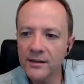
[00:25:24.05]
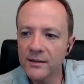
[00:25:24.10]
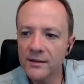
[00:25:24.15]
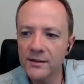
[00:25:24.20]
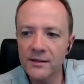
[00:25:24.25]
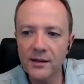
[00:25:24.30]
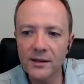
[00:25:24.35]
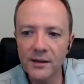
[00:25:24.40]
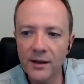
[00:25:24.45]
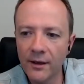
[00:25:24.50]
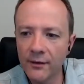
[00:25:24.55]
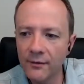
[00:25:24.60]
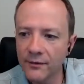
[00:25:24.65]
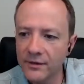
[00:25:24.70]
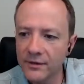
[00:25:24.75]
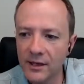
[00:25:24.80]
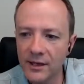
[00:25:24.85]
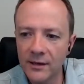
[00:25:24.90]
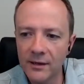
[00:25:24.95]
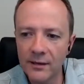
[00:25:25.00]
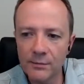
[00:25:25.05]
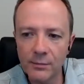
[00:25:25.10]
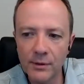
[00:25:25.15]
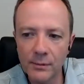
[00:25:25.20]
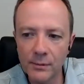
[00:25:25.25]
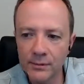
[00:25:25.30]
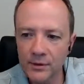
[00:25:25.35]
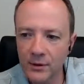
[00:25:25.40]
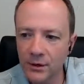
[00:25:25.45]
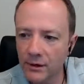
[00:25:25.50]
Because I've seen it,
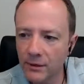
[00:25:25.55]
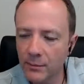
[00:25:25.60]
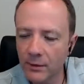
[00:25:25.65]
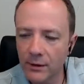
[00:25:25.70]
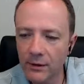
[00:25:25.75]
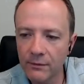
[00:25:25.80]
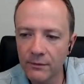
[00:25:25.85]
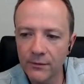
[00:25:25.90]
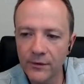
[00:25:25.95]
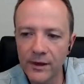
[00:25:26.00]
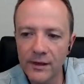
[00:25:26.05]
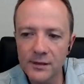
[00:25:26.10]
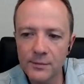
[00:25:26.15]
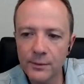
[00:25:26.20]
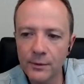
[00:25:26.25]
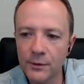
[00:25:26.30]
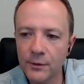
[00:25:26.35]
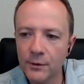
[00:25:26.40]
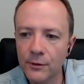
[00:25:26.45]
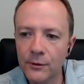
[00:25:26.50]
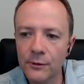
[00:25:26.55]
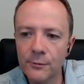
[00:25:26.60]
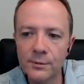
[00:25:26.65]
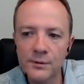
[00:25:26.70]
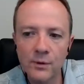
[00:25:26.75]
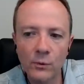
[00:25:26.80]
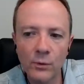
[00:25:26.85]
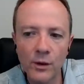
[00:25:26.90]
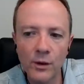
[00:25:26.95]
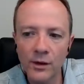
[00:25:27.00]
people talk about in Facebook
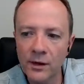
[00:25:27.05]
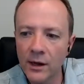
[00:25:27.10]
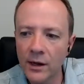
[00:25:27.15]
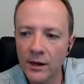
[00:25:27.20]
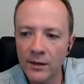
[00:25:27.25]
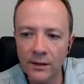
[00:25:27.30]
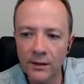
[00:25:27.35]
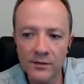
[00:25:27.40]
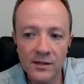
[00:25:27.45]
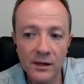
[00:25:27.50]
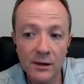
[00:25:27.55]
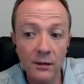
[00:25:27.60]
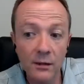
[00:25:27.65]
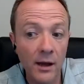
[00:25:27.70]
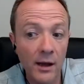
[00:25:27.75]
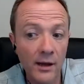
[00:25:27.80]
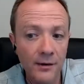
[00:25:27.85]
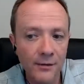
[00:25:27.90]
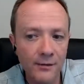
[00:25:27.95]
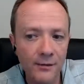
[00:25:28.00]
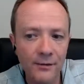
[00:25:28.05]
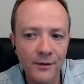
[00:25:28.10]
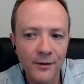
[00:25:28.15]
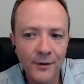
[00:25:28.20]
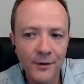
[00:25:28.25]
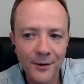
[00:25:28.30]
groups and whatnot, and I've seen a lot of